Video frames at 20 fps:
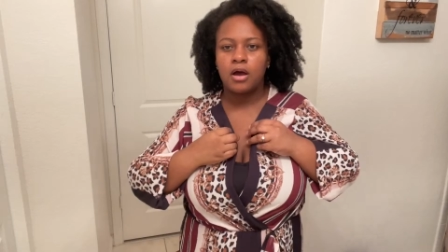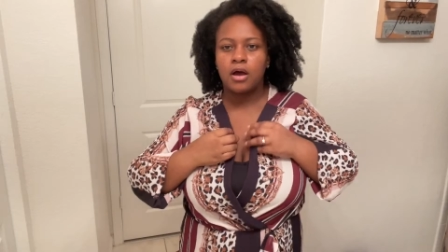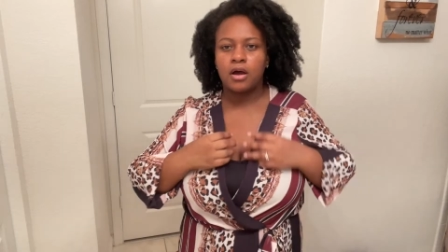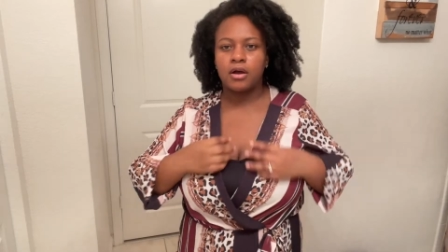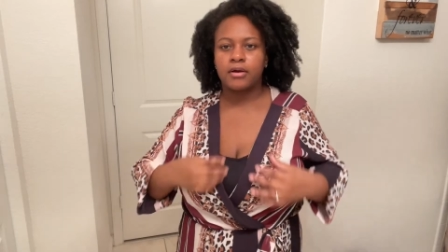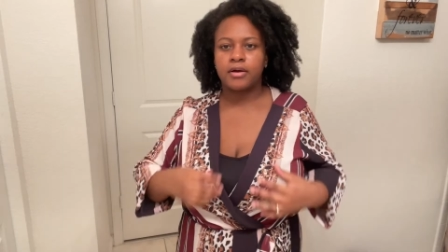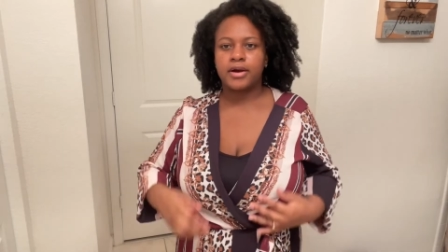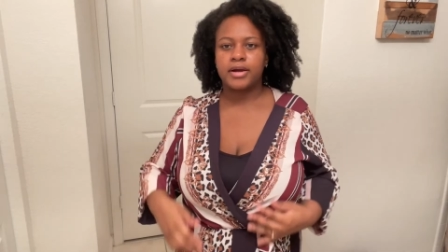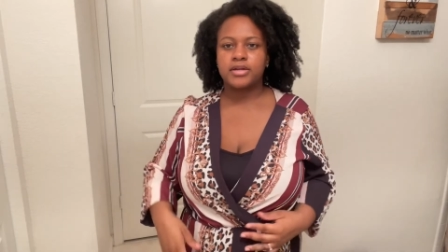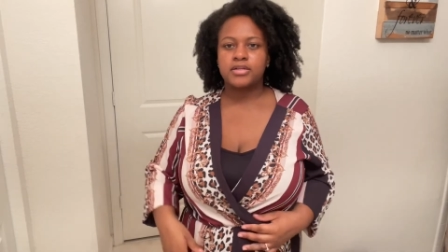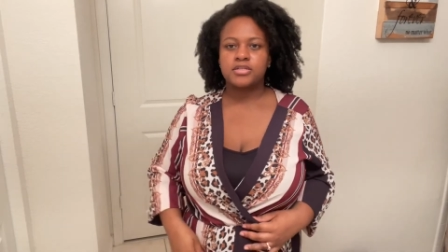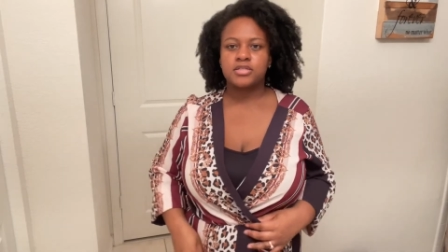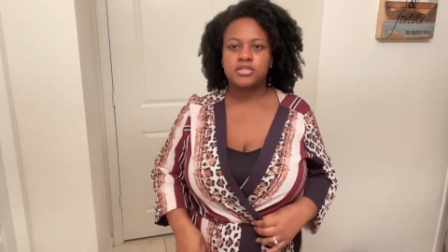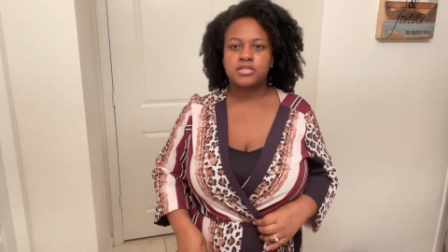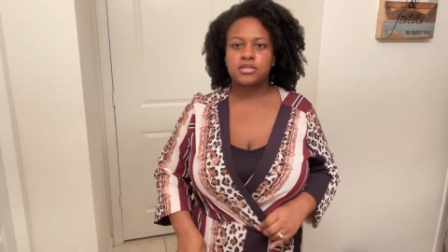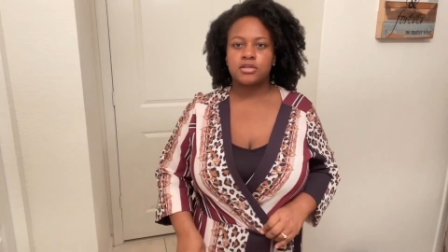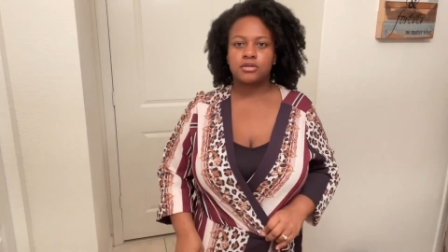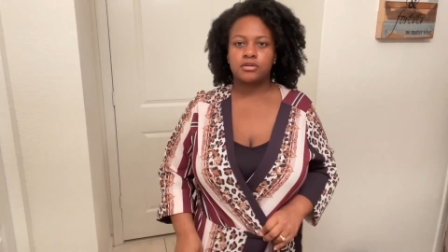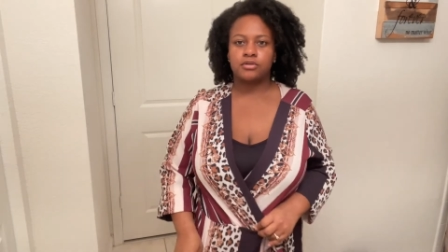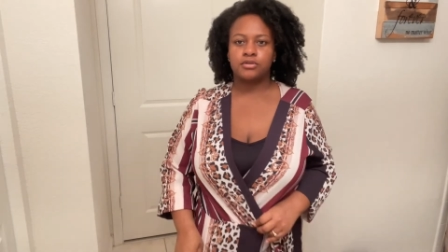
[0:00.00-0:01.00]
All right,
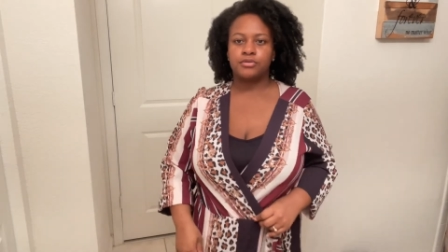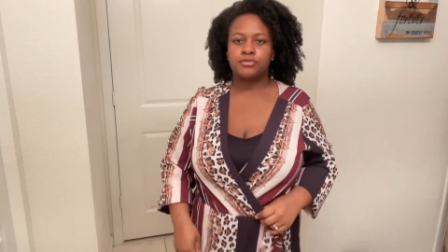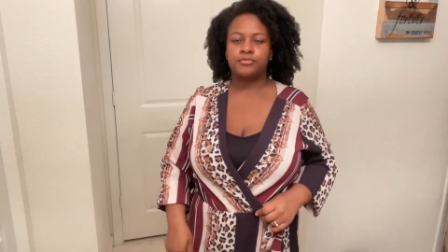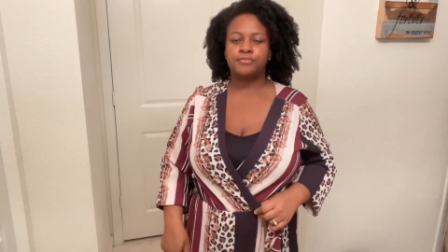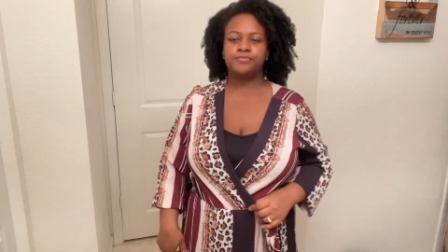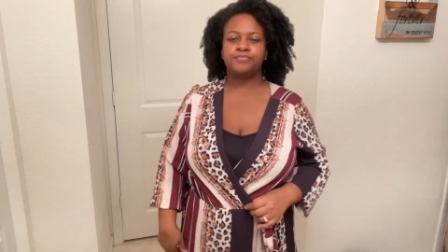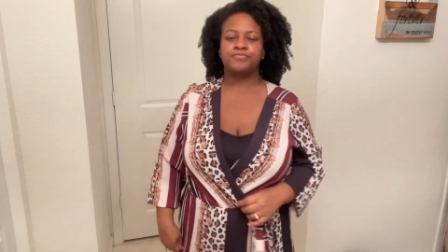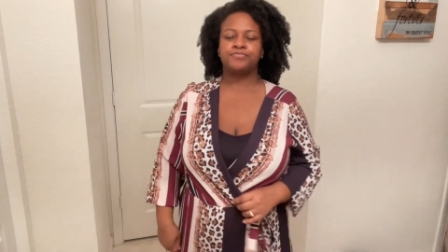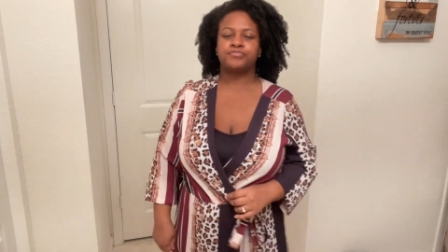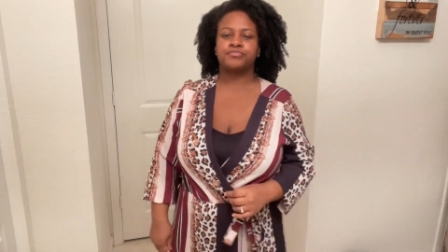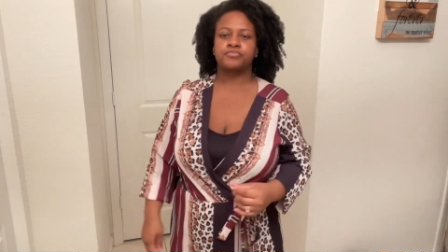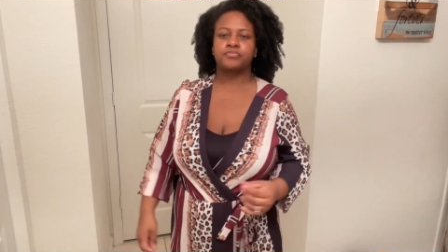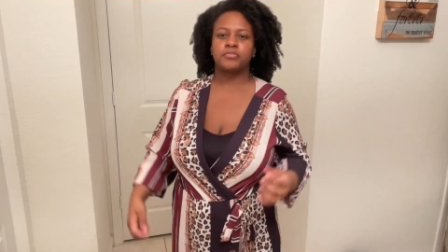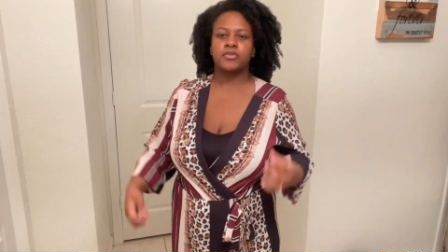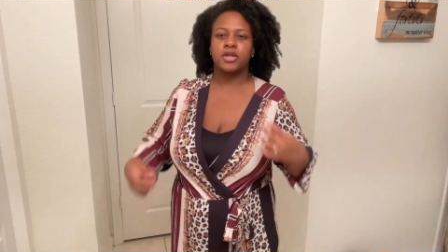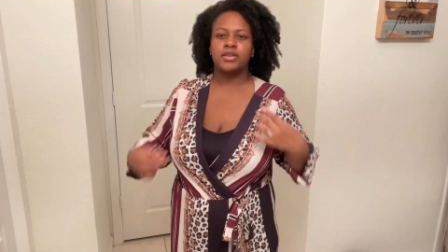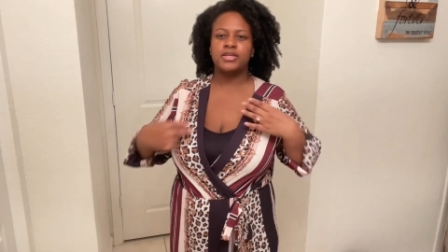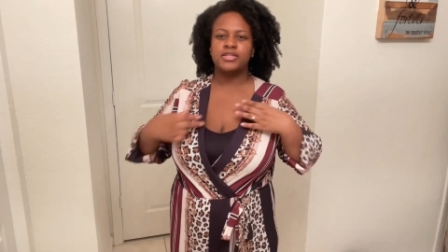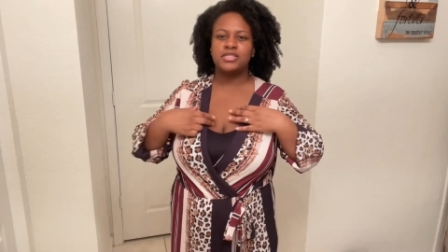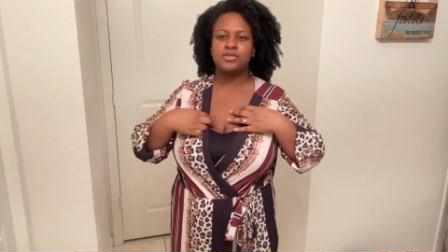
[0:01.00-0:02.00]
so
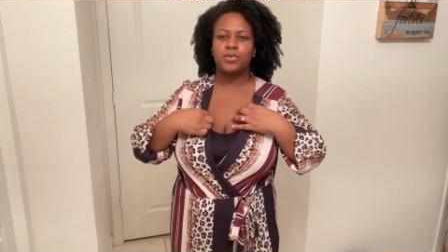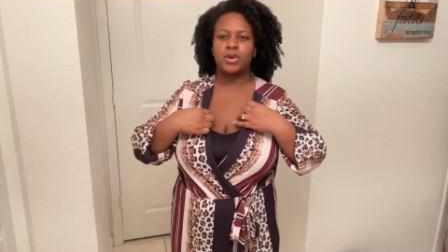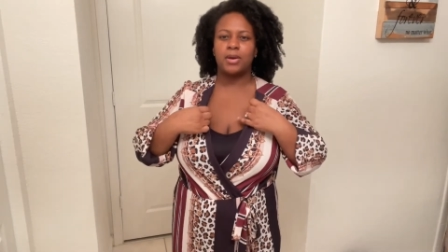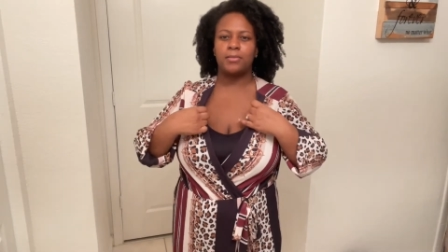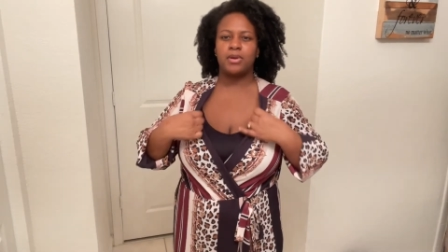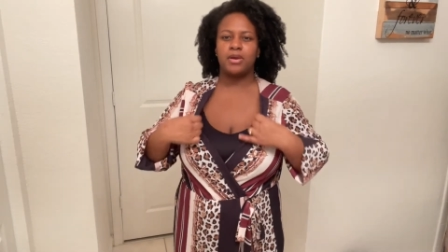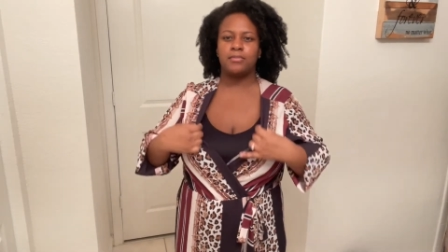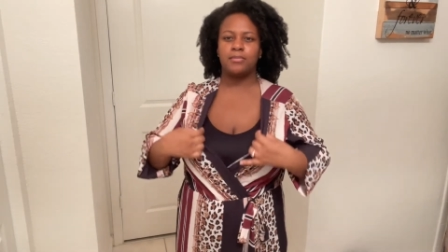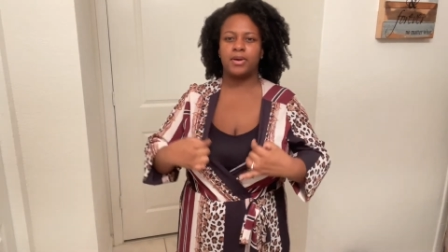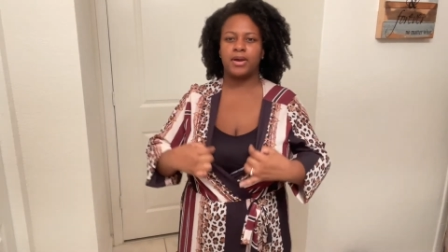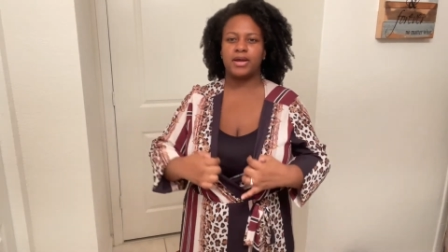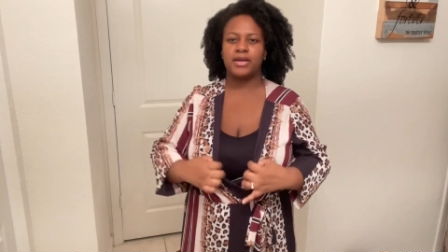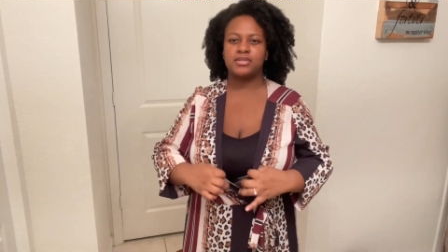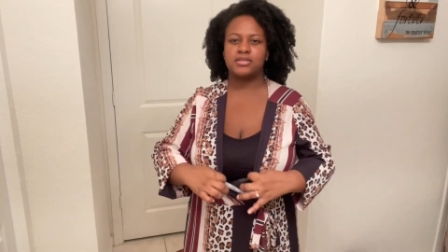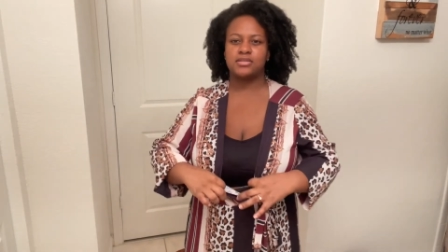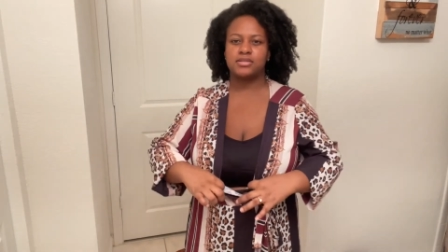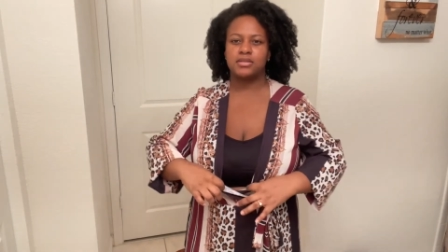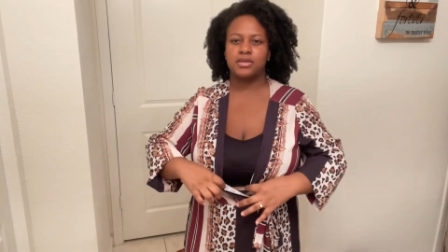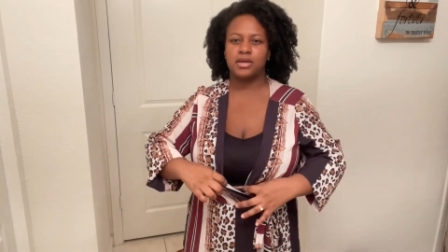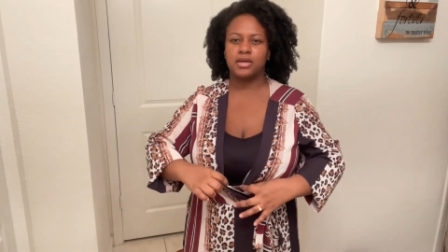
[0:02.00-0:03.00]
this is what I mean by
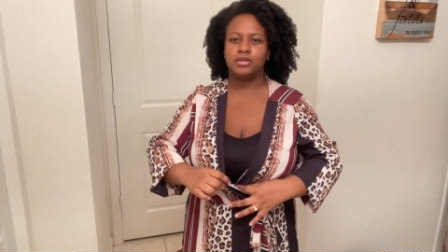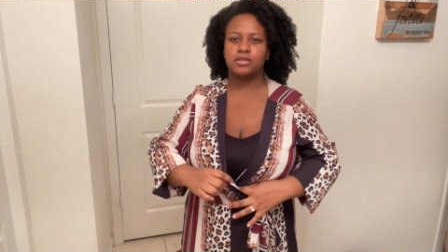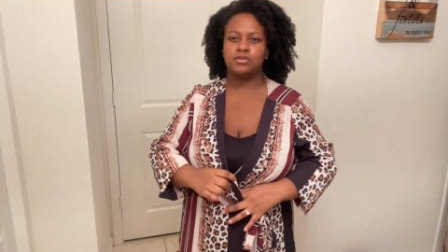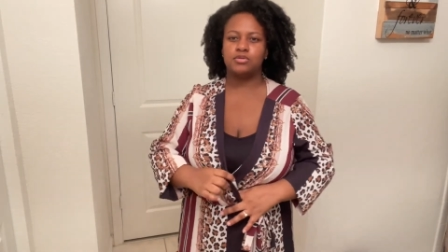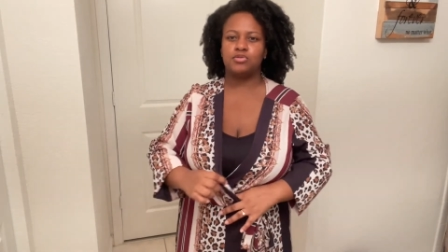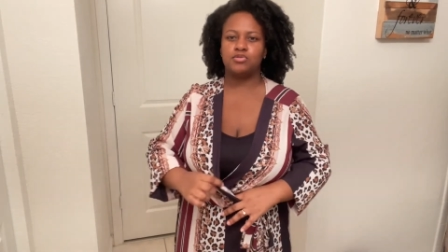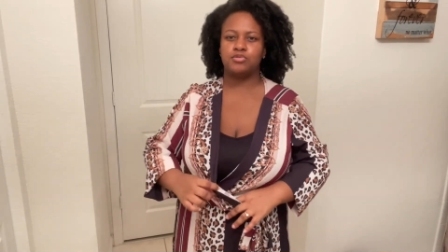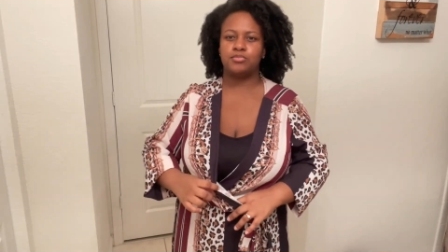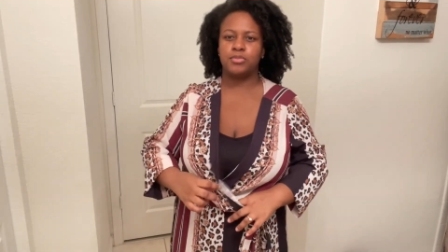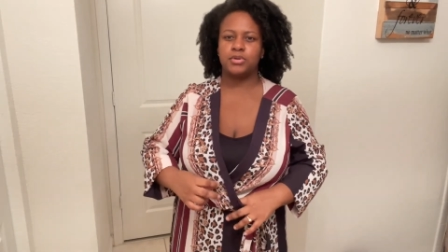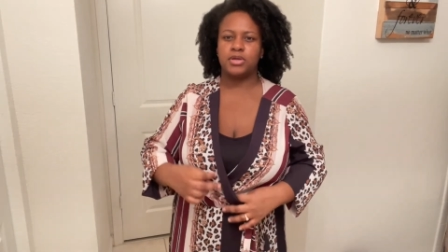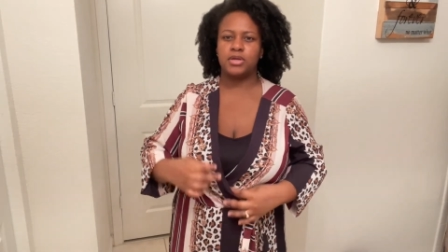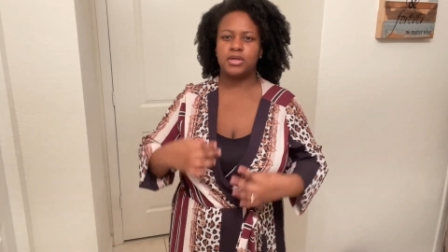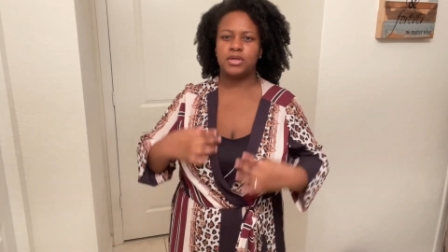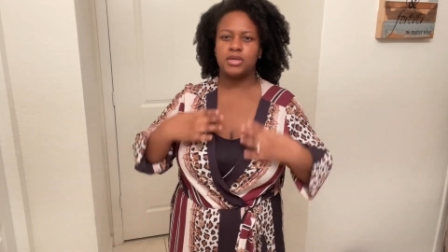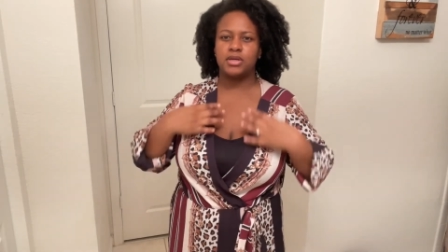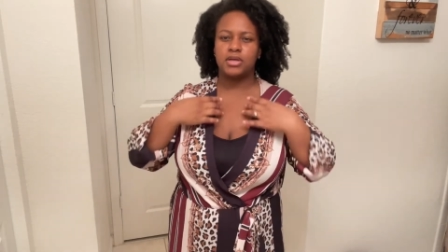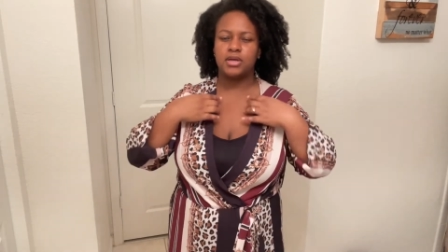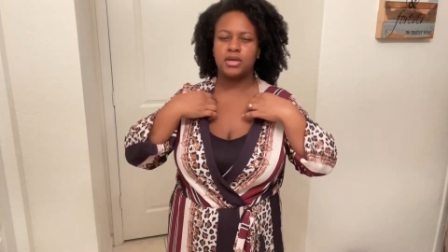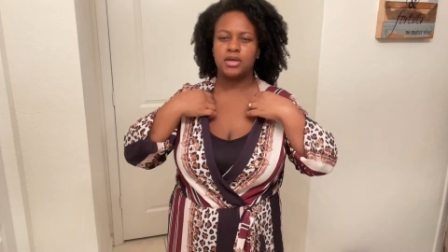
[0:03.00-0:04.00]
it's like a little too
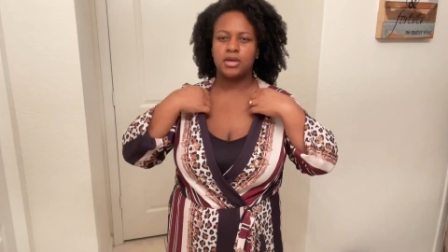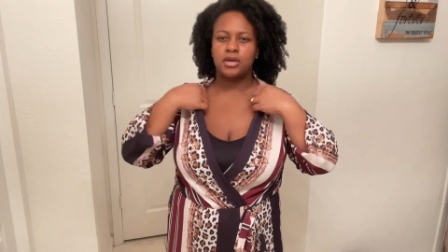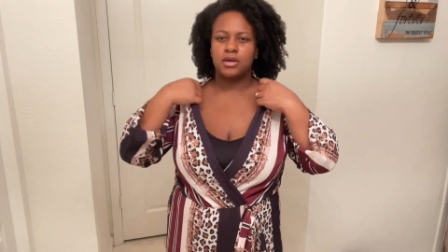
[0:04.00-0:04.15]
big.